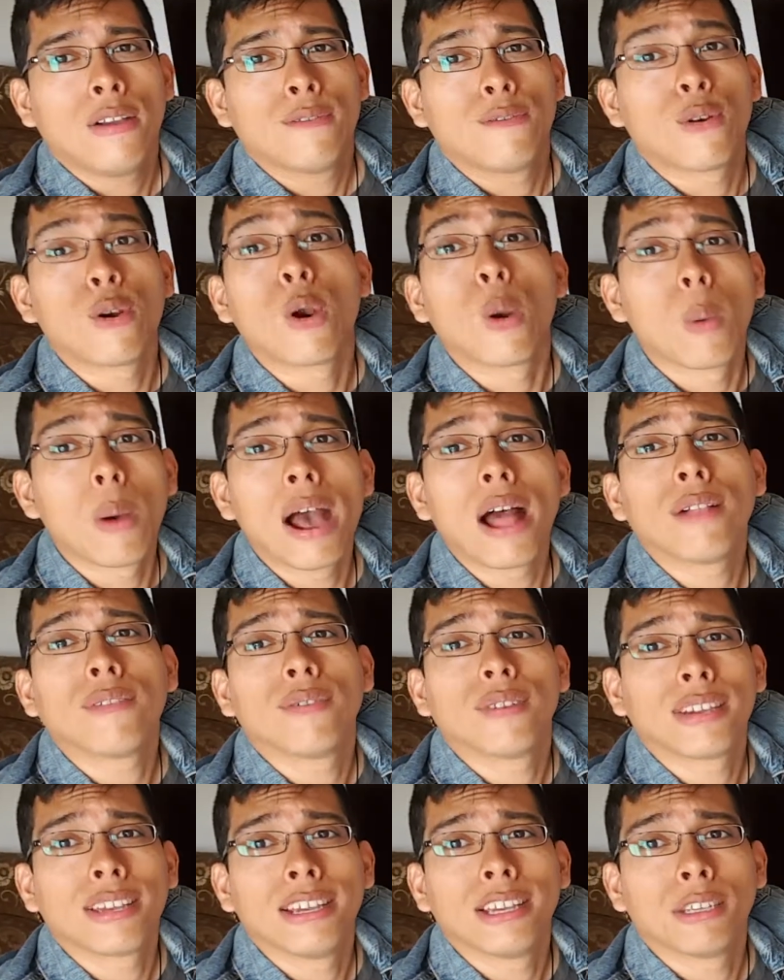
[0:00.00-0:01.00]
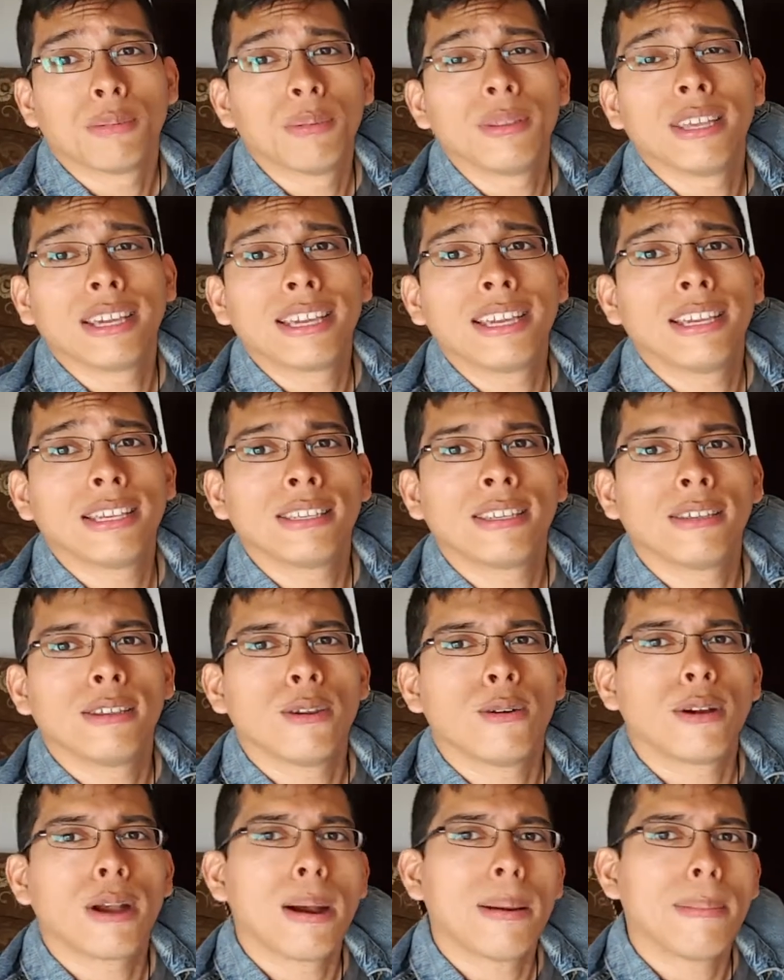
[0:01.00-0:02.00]
for a while for Kiss. But then Kiss,
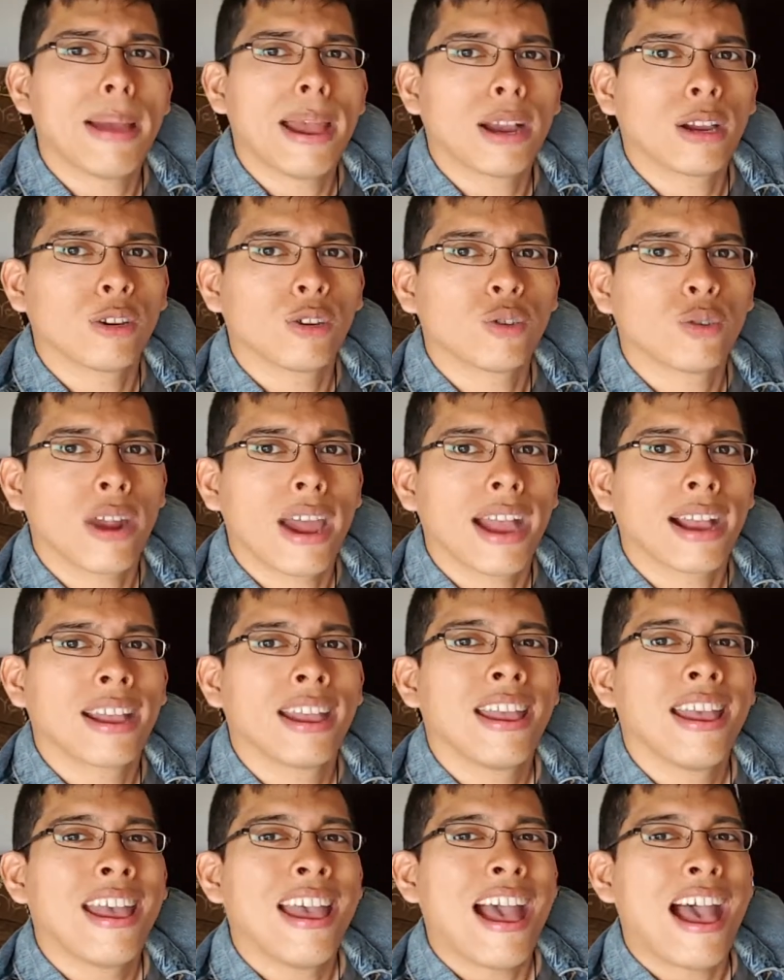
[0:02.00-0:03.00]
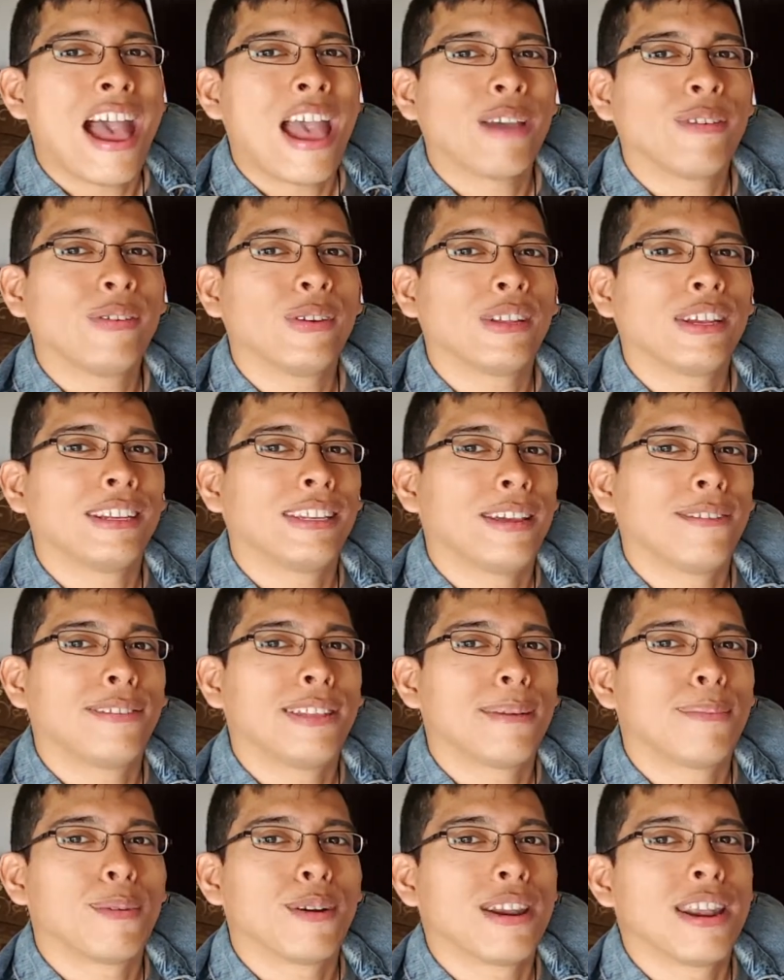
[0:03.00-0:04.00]
got back on track. I feel like Def
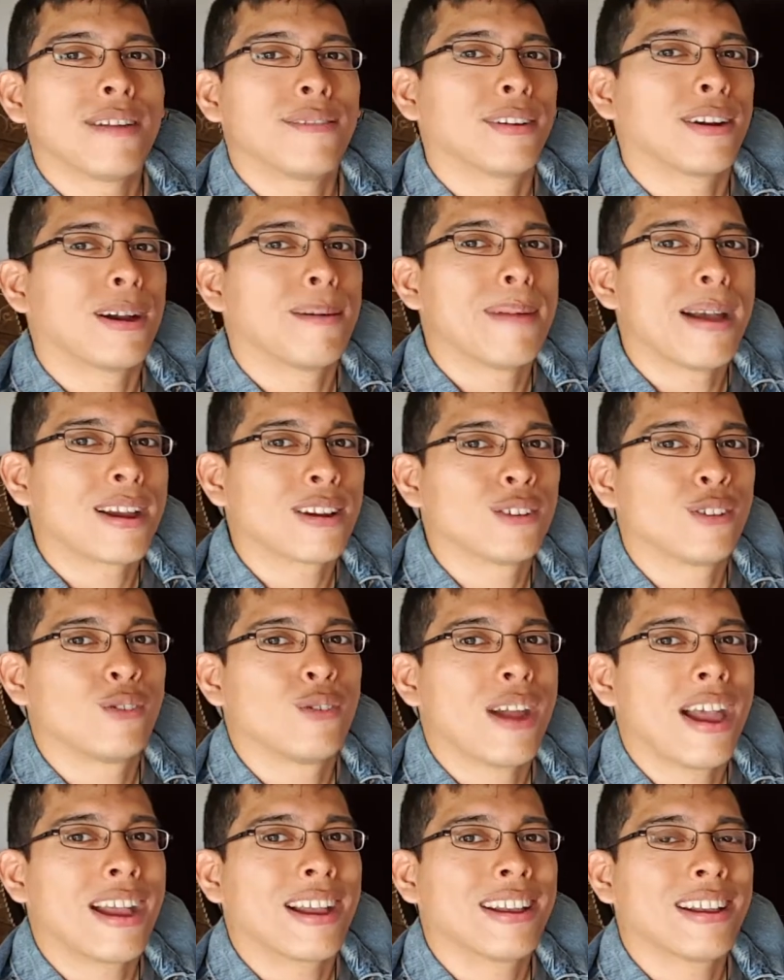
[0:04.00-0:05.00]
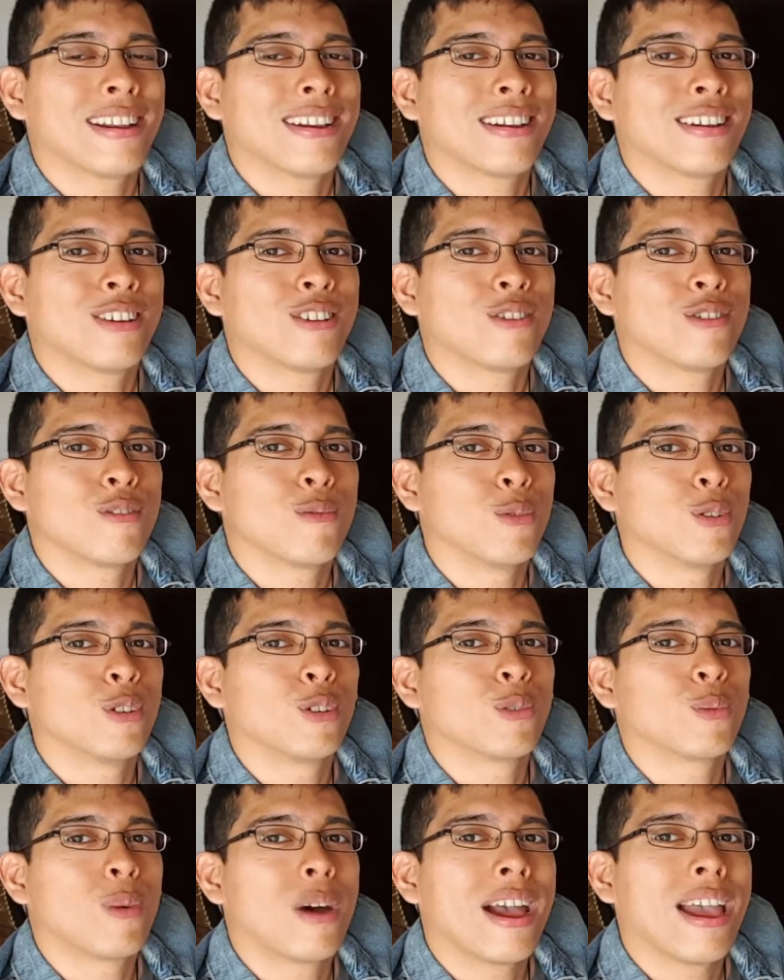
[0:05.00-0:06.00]
Leppard never got back on track, which
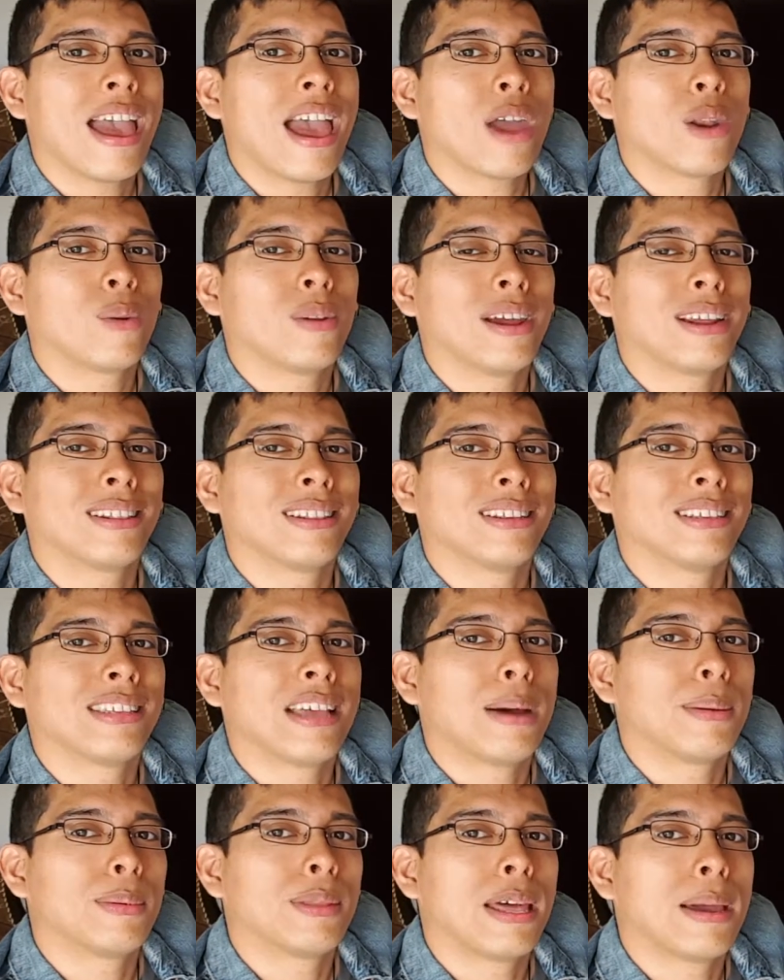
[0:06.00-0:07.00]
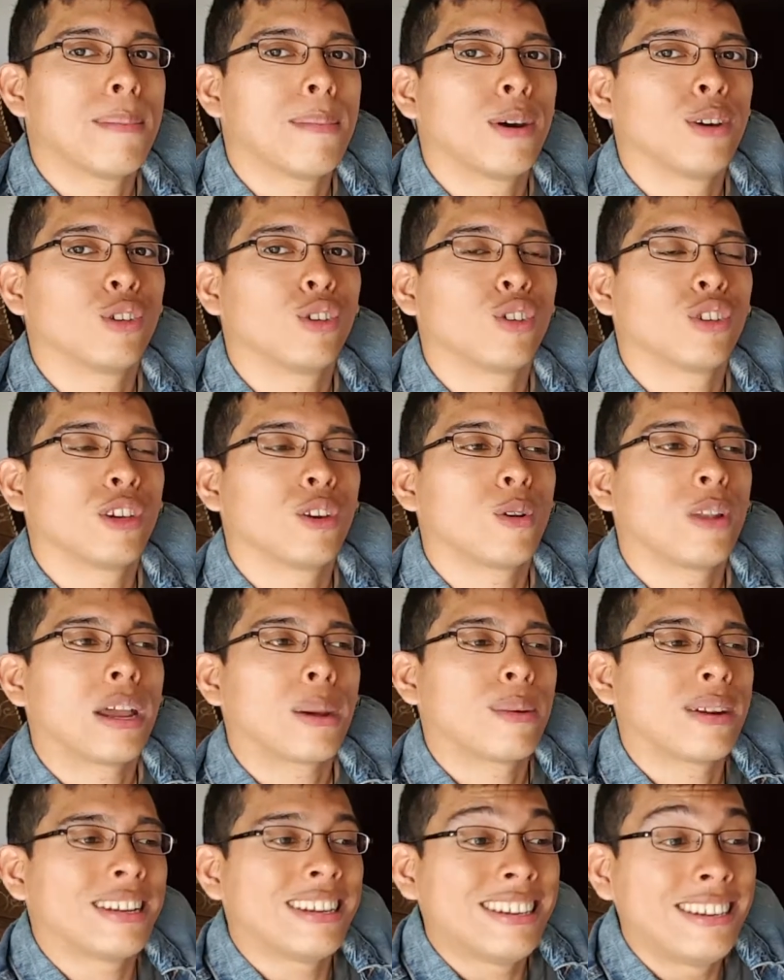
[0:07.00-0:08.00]
is why I don't like this album that much, because I don't like
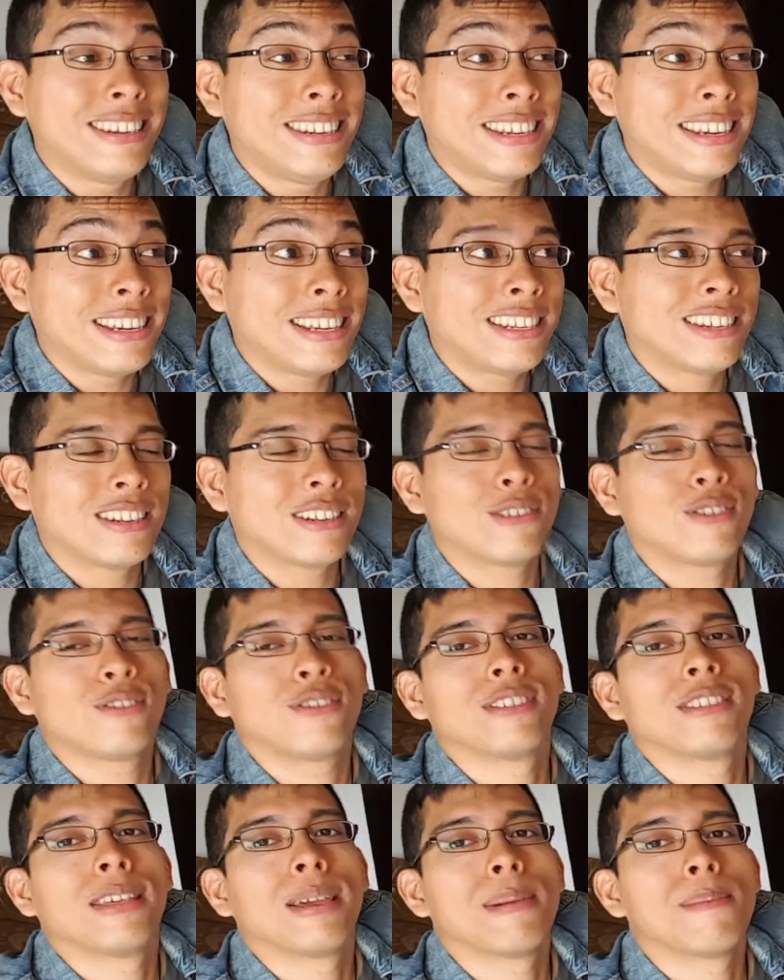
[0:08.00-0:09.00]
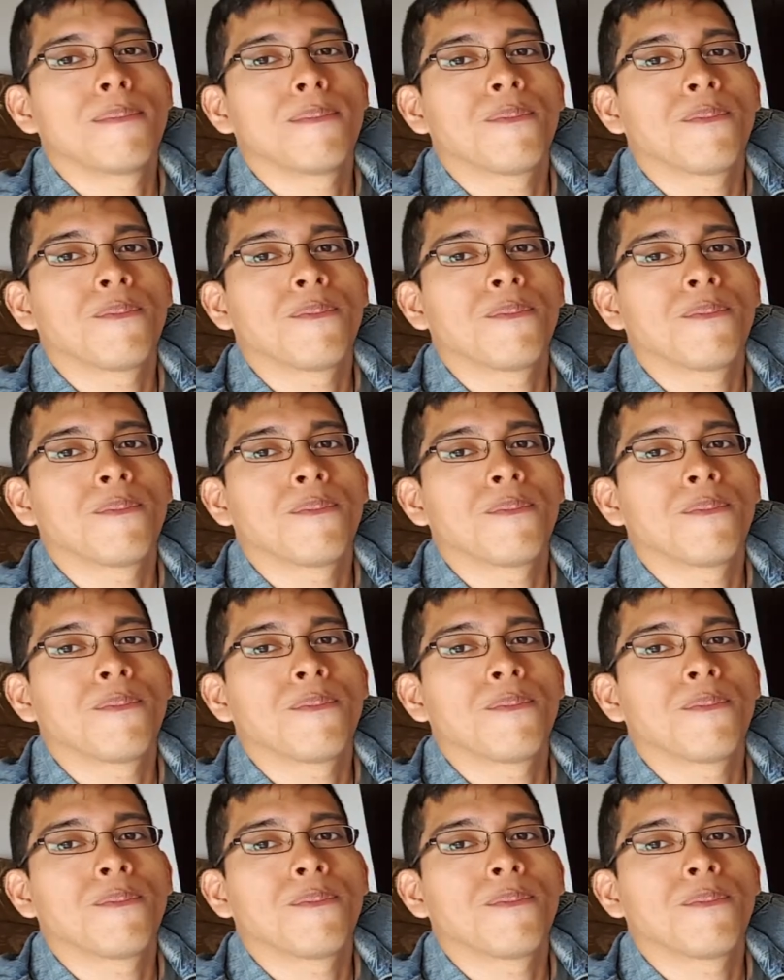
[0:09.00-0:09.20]
what it did to them.